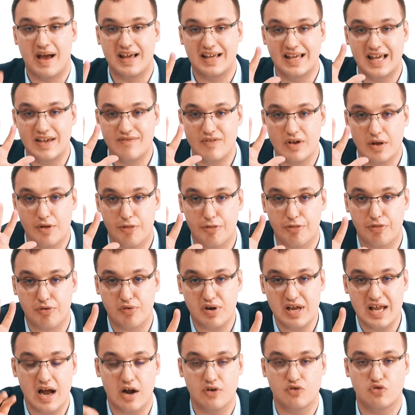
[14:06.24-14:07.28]
by giving
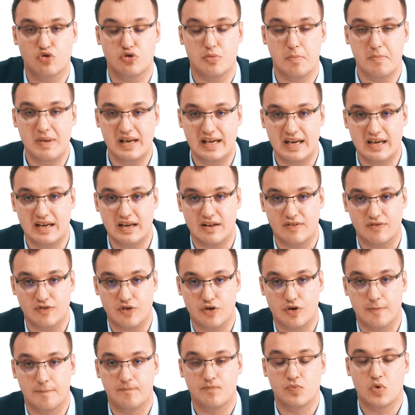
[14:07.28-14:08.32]
300
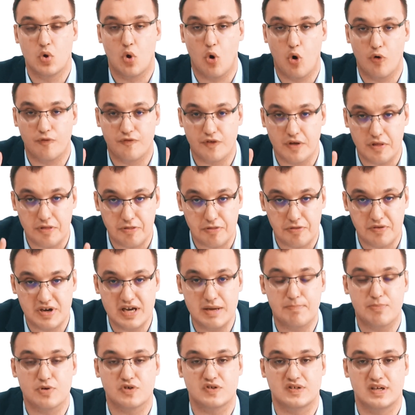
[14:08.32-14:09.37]
milliliter of
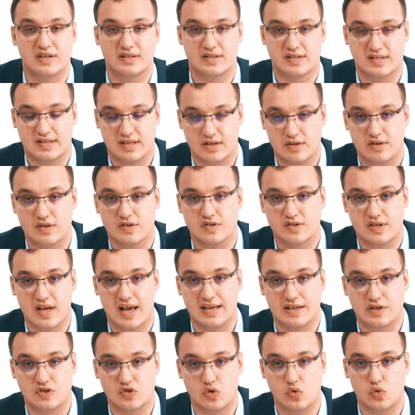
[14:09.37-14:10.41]
3%
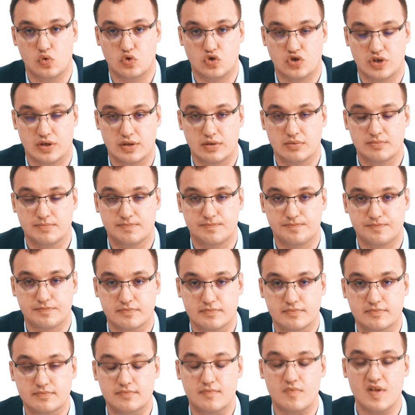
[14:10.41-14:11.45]
saline solution,
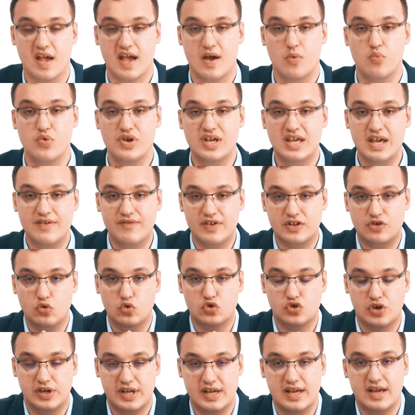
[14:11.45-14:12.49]
and we give it
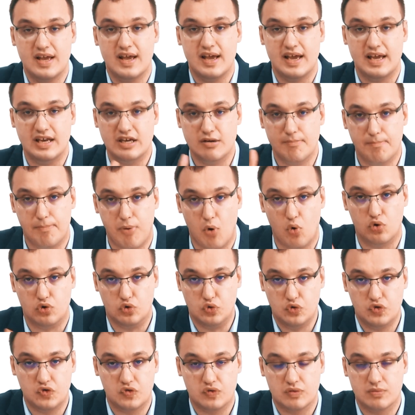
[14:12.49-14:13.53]
usually in a
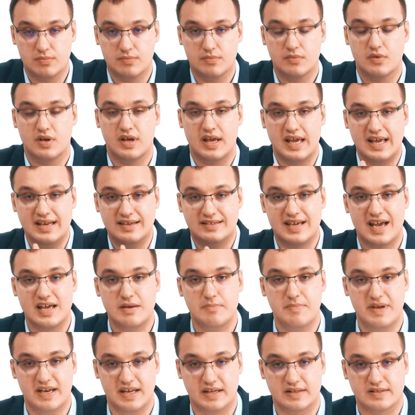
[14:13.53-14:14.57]
bolus in
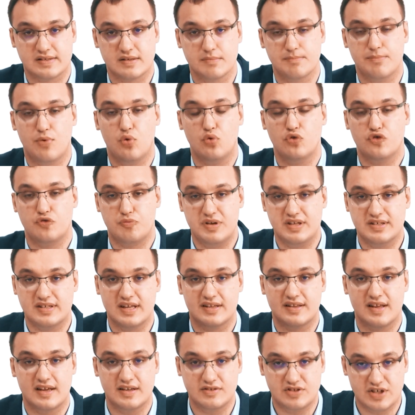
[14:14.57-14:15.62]
10 minutes. Bolus means
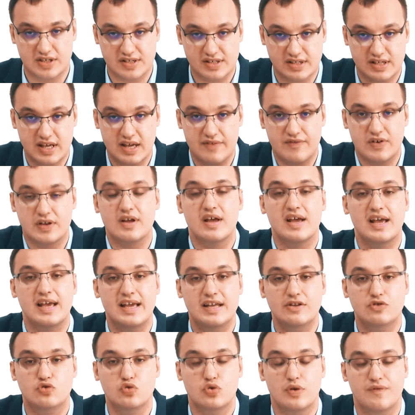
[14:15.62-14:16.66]
that I just give it
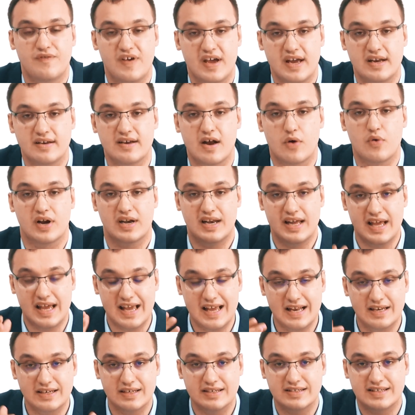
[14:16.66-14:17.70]
into the vein directly
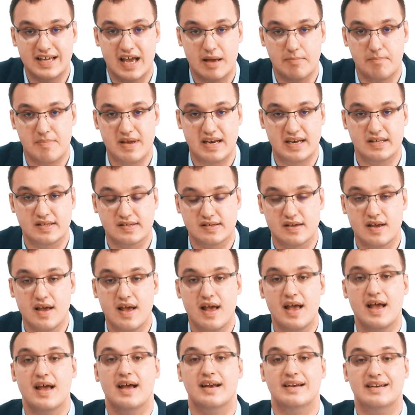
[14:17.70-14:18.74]
in 10 minutes.
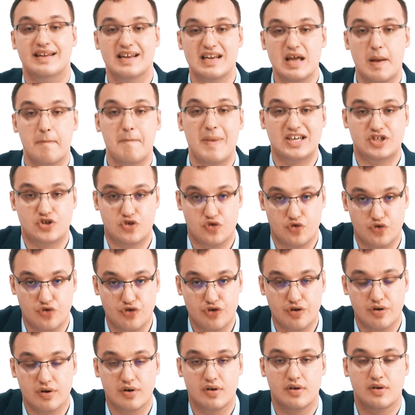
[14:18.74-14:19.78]
Then I measure